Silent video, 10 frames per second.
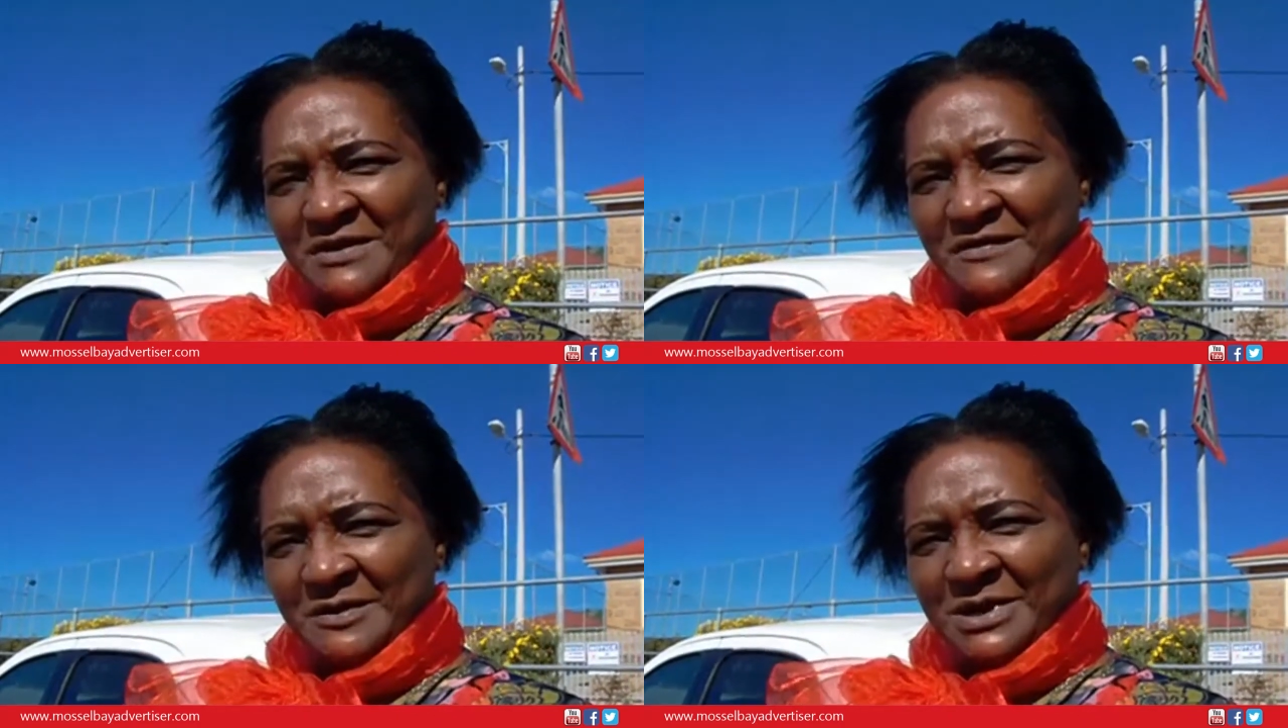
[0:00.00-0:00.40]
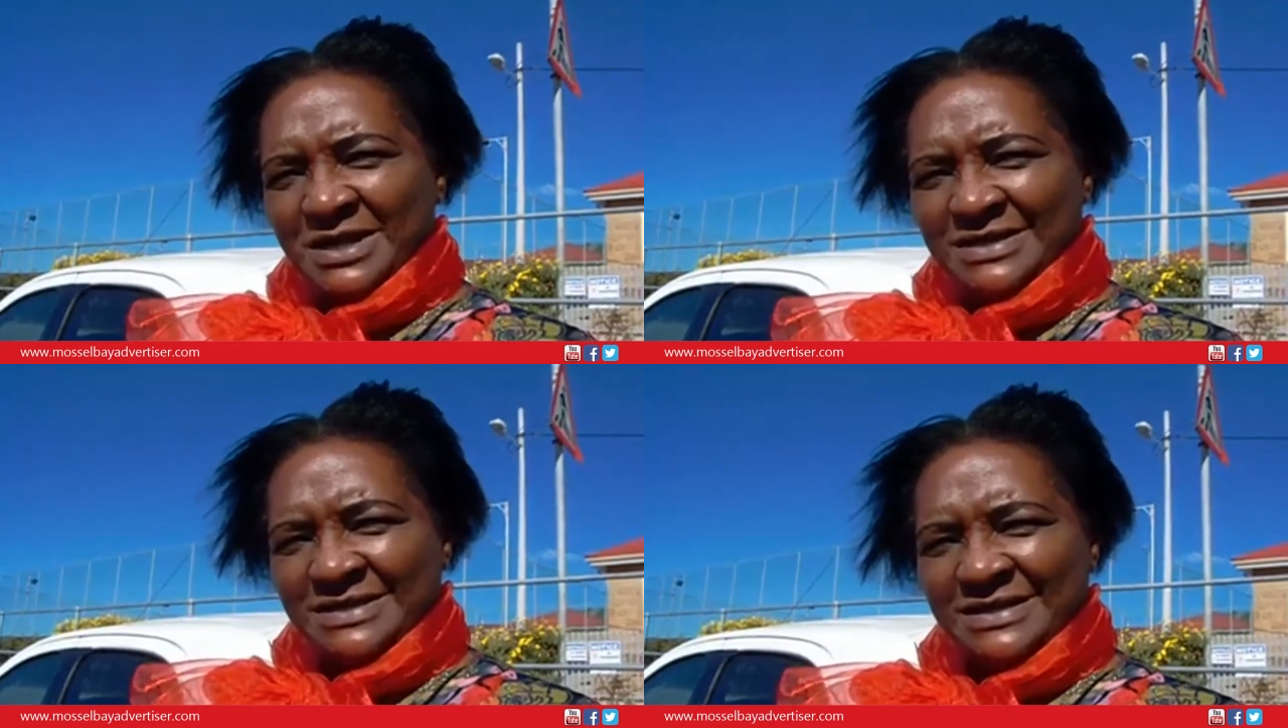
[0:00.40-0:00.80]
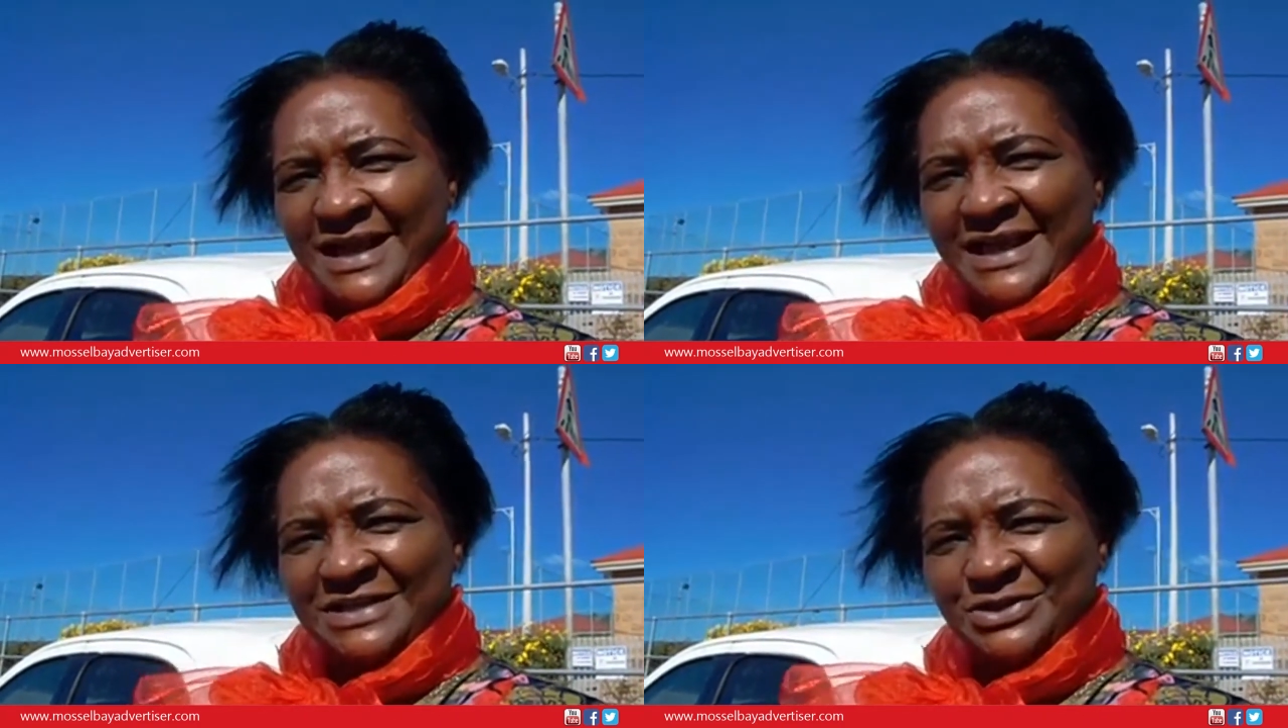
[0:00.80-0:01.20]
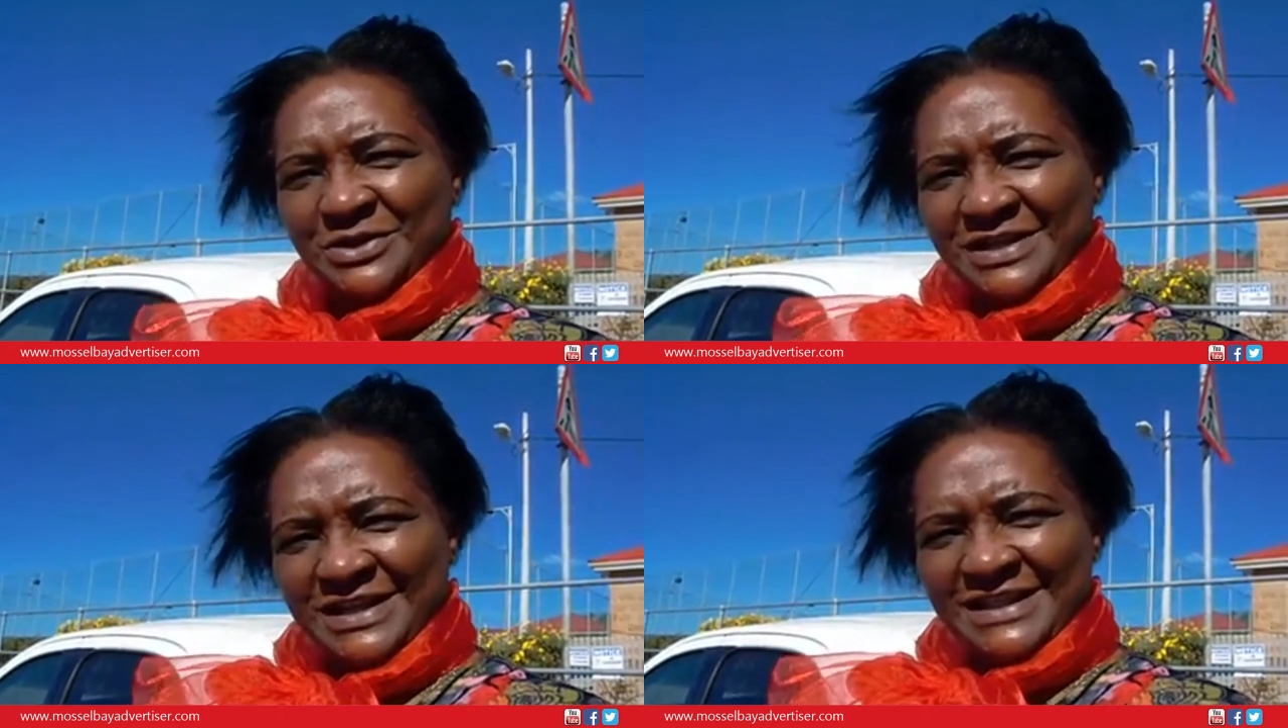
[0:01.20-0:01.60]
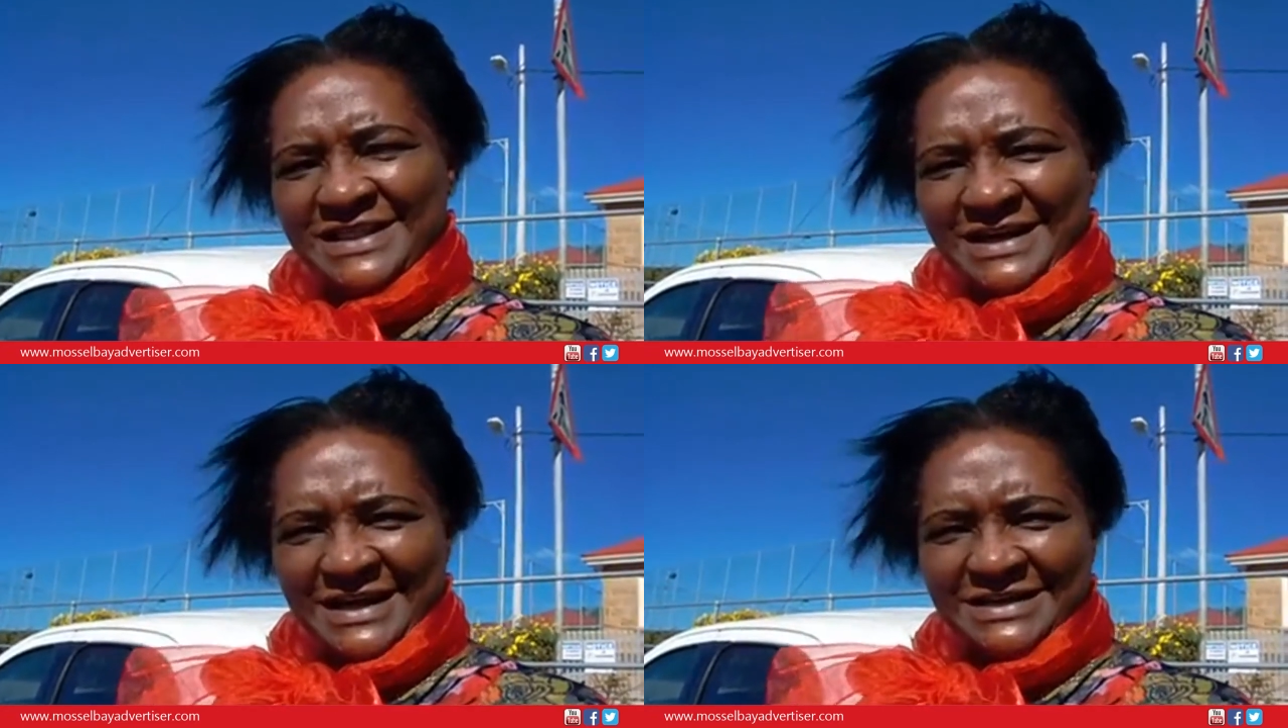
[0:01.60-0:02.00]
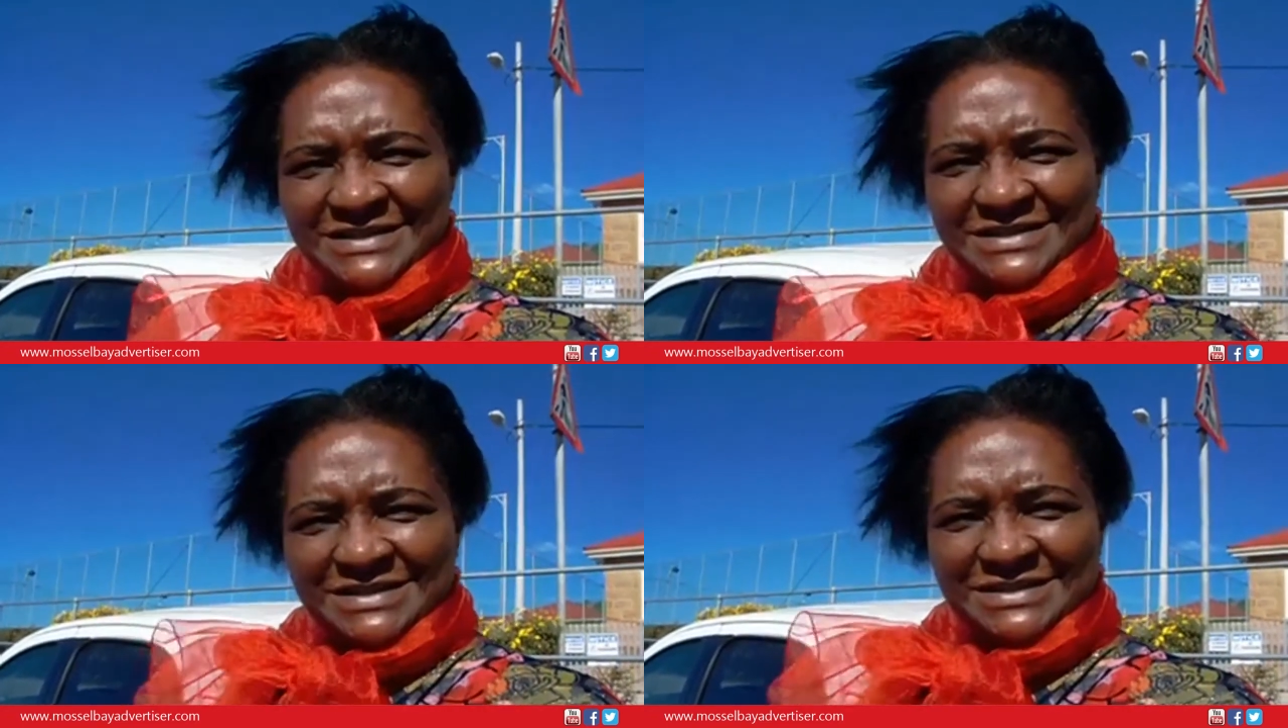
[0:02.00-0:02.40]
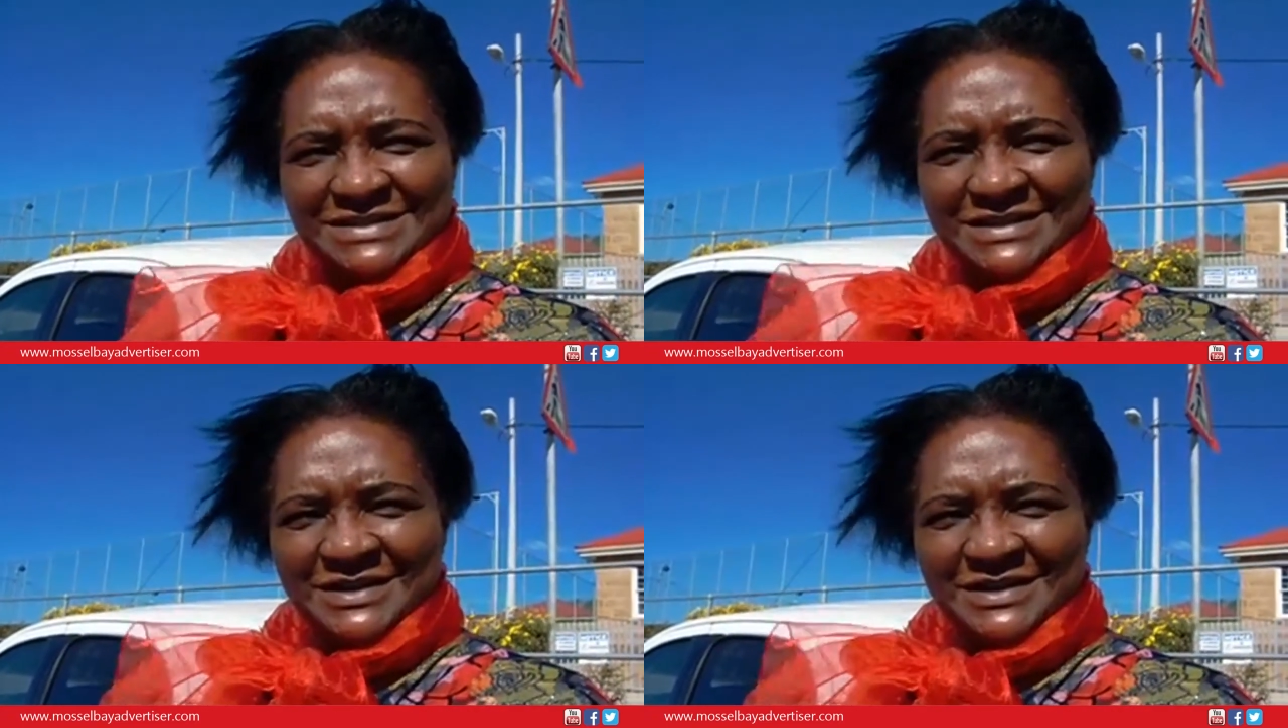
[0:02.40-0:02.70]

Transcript: family, enjoying the lunch,